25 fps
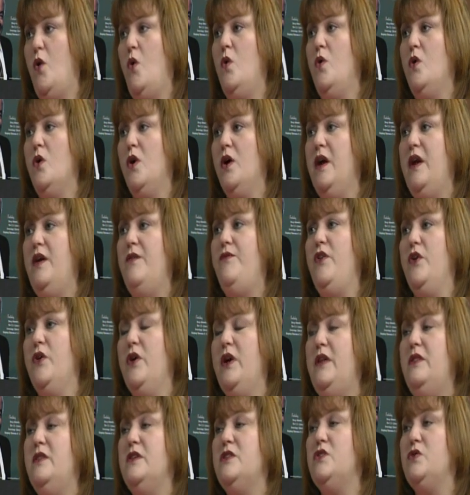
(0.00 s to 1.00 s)
Or if you're
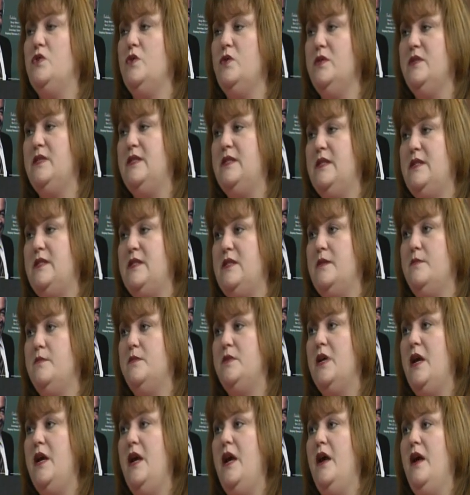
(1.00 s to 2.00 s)
in the school
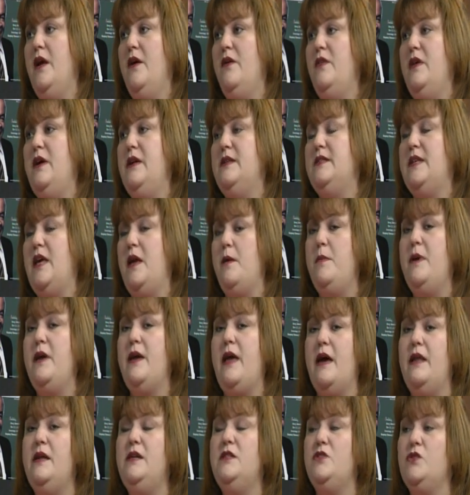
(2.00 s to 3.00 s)
systems, the Escambia
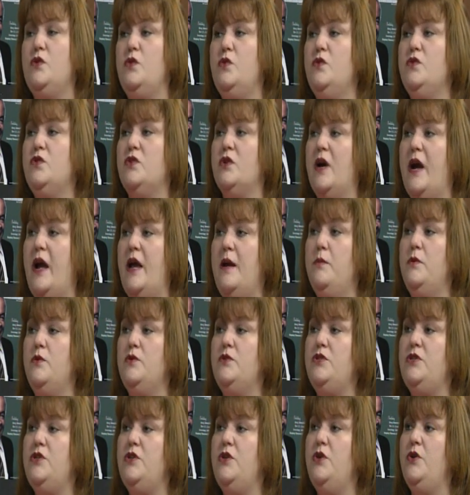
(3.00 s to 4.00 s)
County schools are able
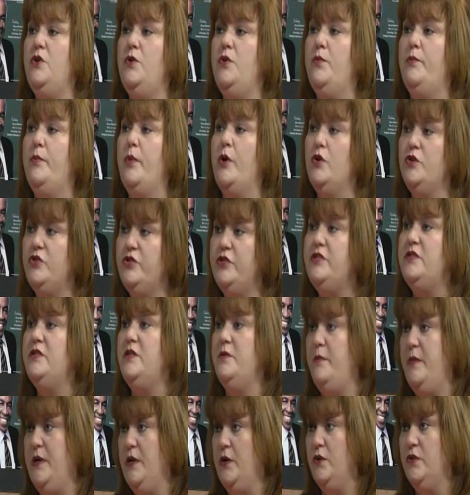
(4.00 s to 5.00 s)
to purchase
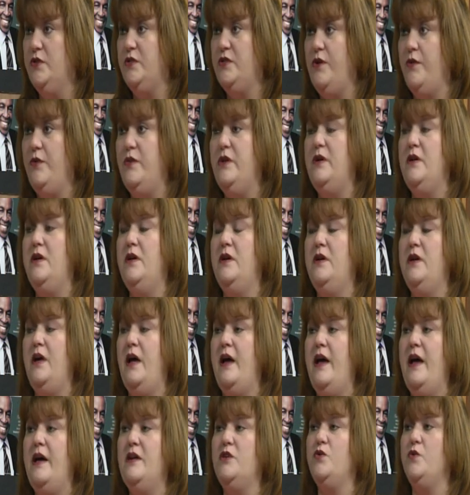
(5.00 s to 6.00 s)
the meals, so the
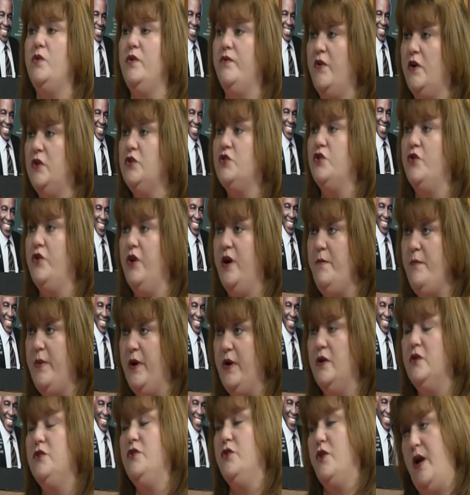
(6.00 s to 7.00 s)
foster
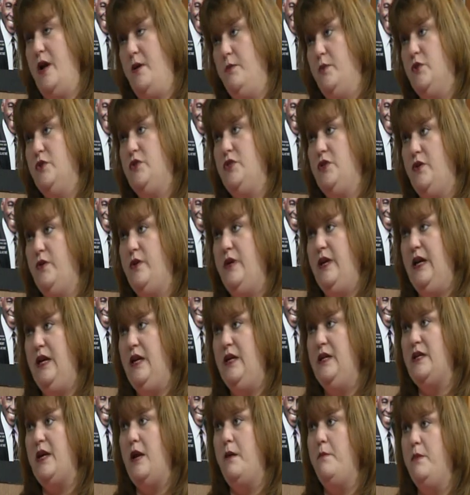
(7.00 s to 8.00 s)
grandparents are able to
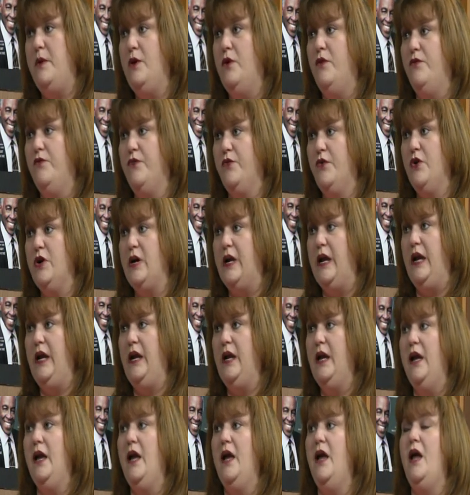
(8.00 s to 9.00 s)
eat a meal
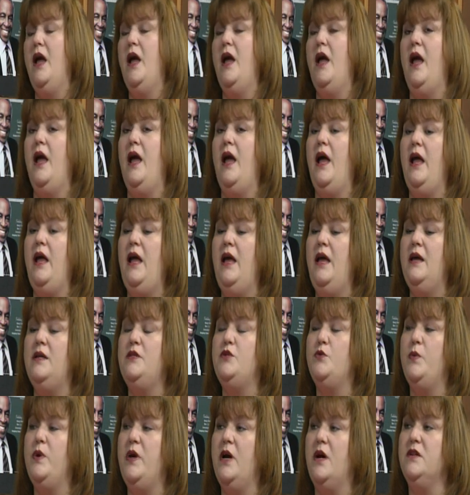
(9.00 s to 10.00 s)
free.
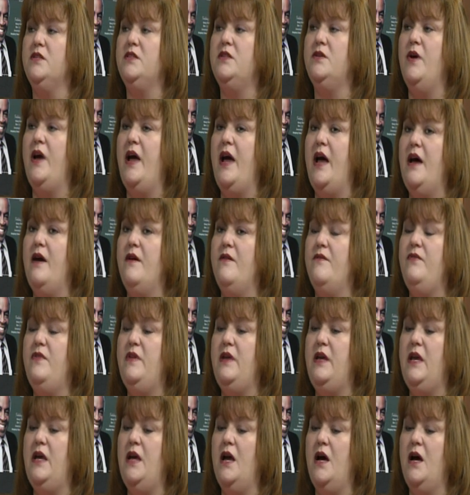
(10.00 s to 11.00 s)
And we also have
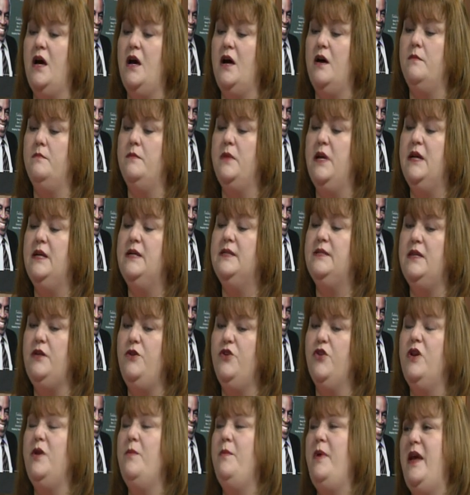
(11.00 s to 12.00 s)
the
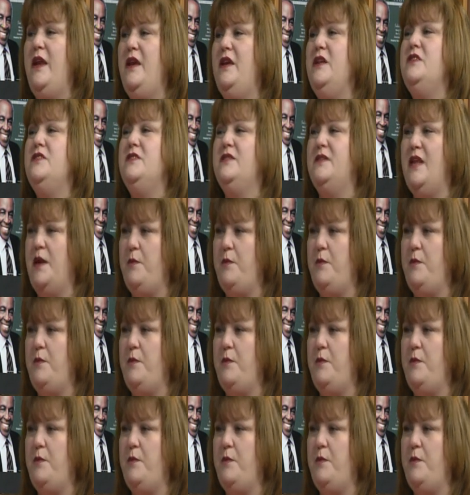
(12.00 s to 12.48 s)
senior companions.